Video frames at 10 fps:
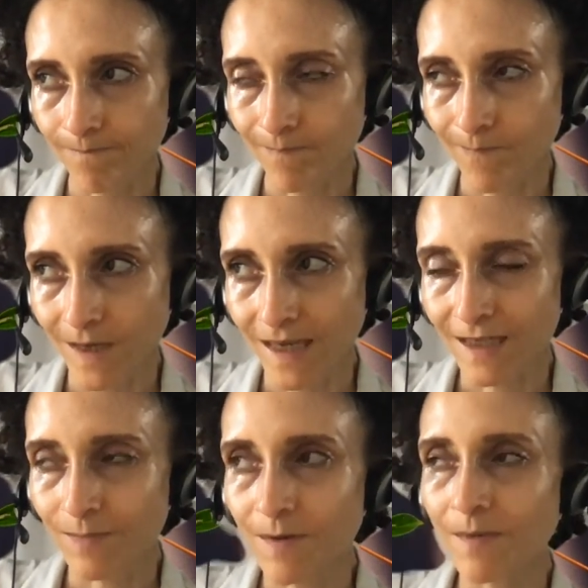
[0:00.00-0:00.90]
I
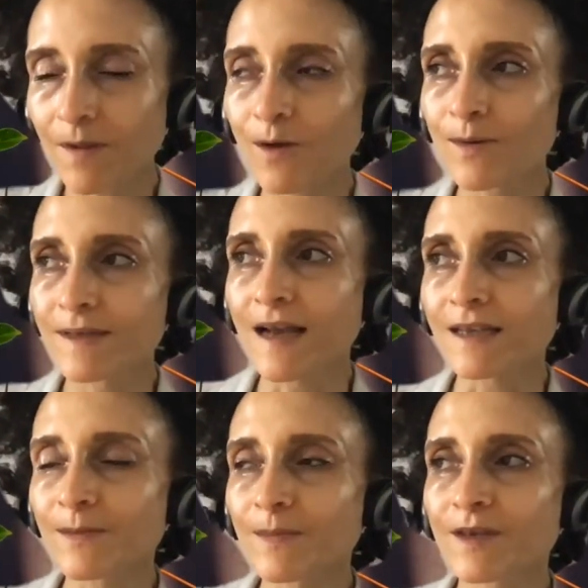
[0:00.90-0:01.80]
guess people always
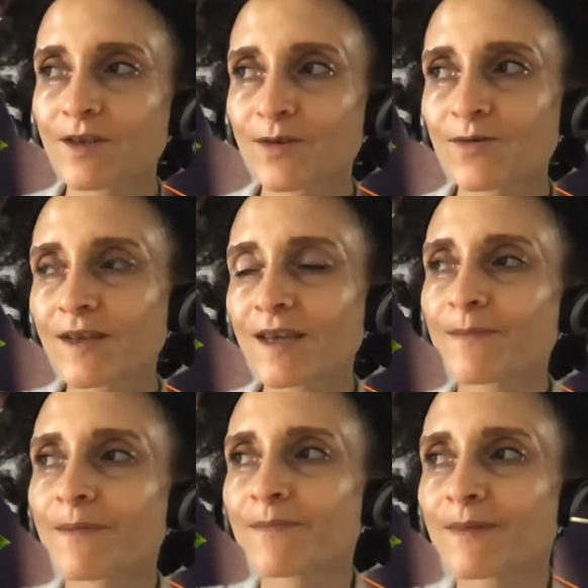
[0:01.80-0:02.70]
ask me, do you
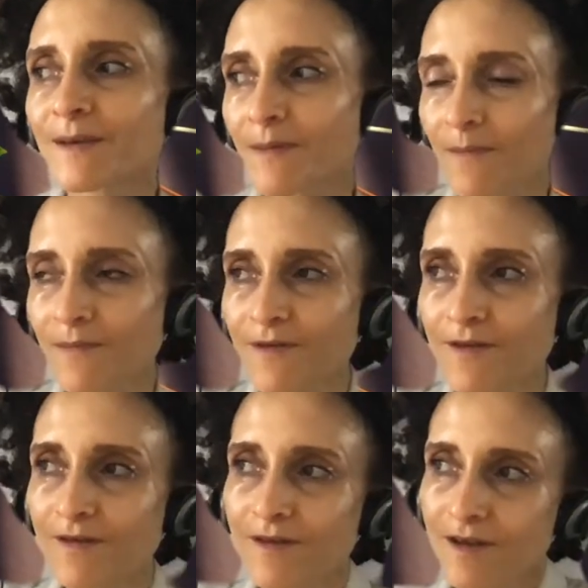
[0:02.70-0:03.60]
keep up
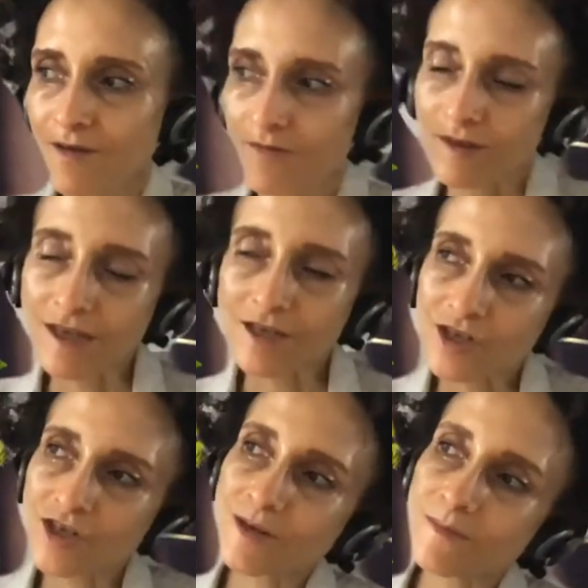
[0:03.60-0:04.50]
the
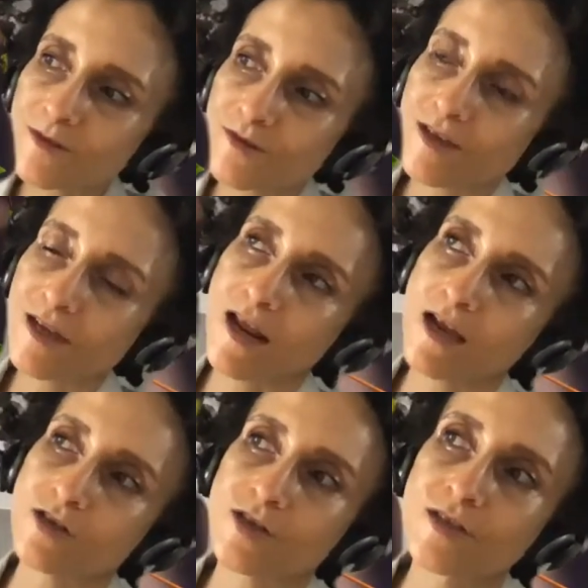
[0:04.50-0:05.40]
relationships or the
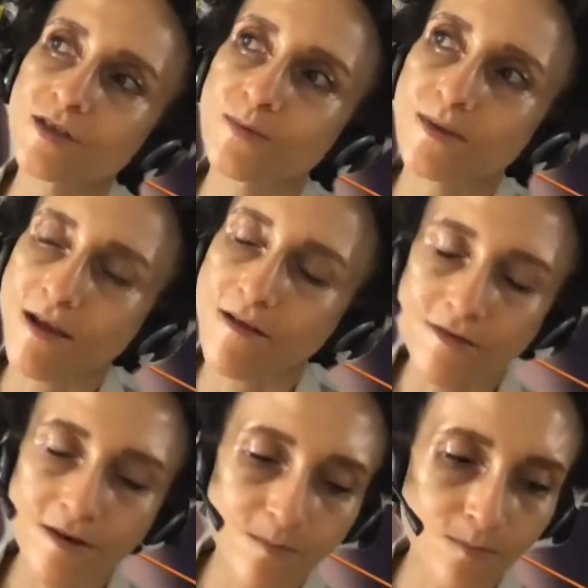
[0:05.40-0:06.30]
connections with
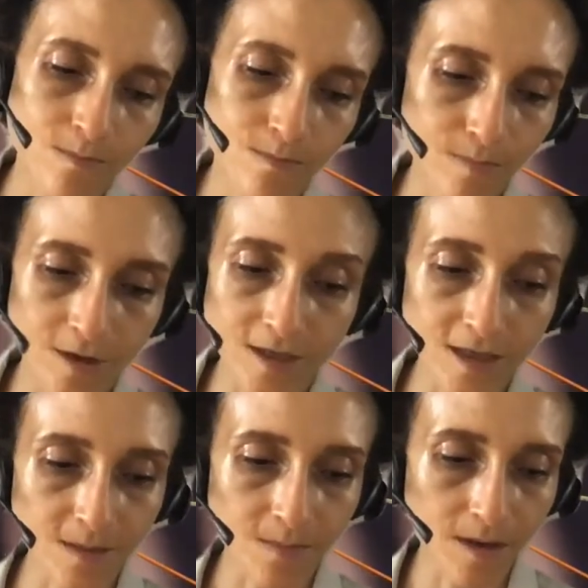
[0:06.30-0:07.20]
every
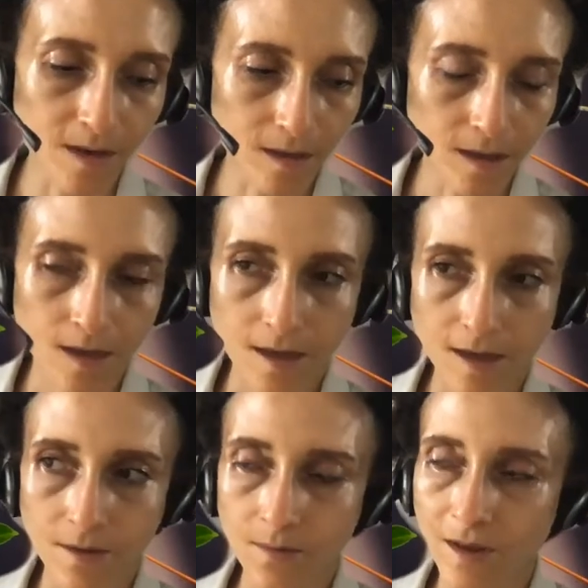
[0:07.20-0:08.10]
participant
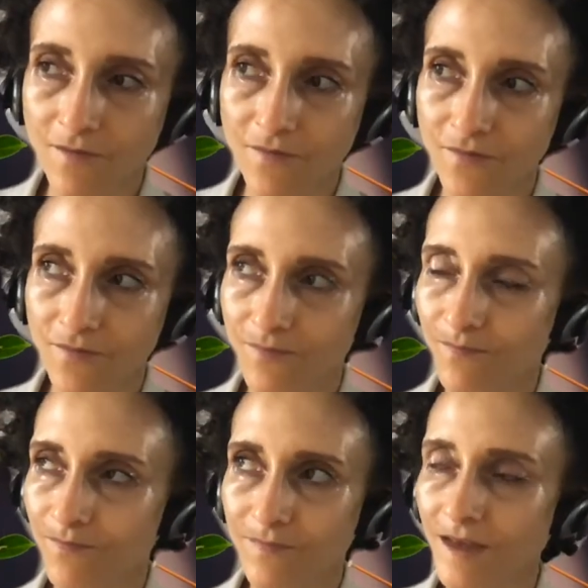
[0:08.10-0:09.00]
well I've
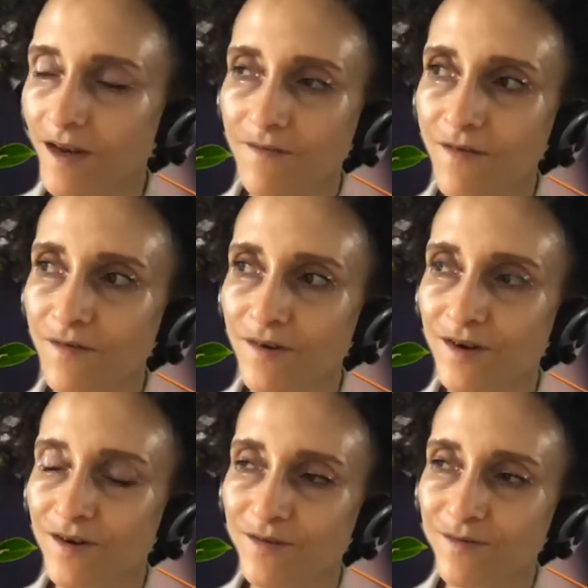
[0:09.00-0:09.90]

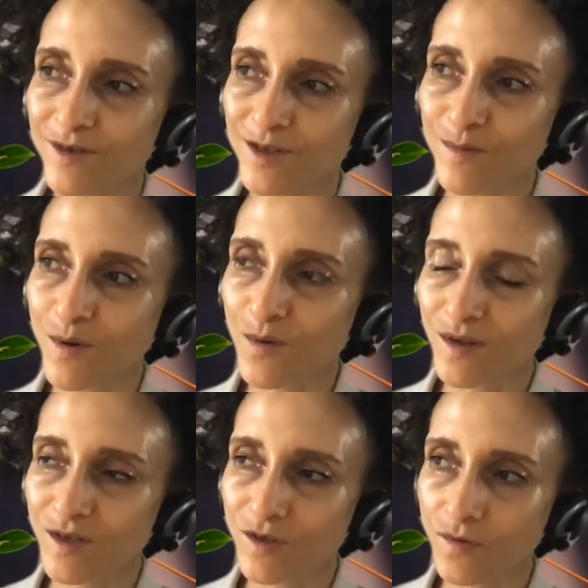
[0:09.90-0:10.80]
ever
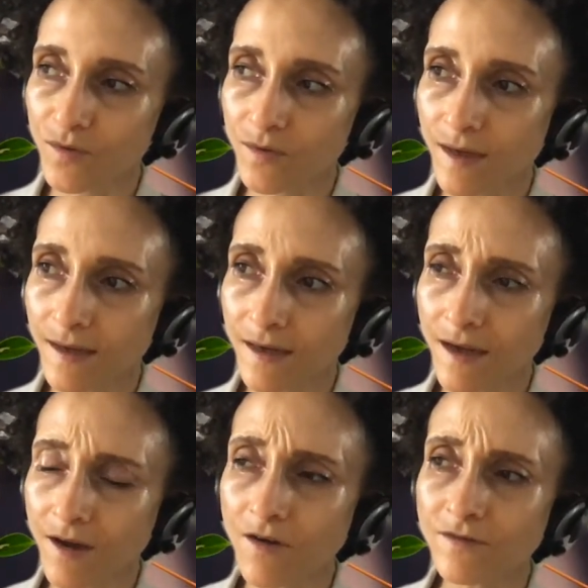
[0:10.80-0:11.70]
spoken to? And
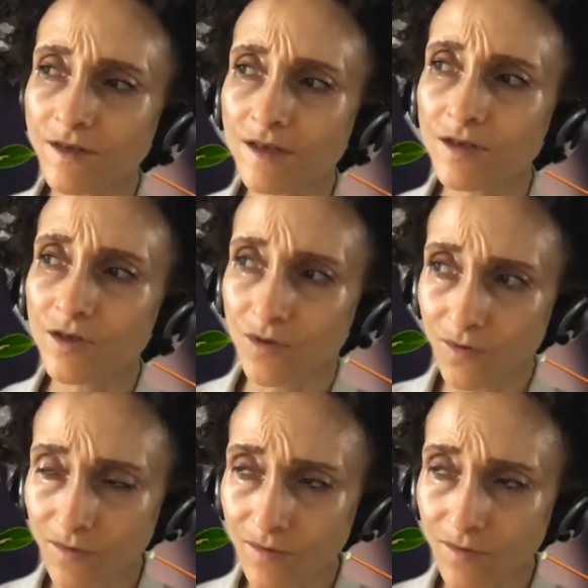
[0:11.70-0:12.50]
I often do.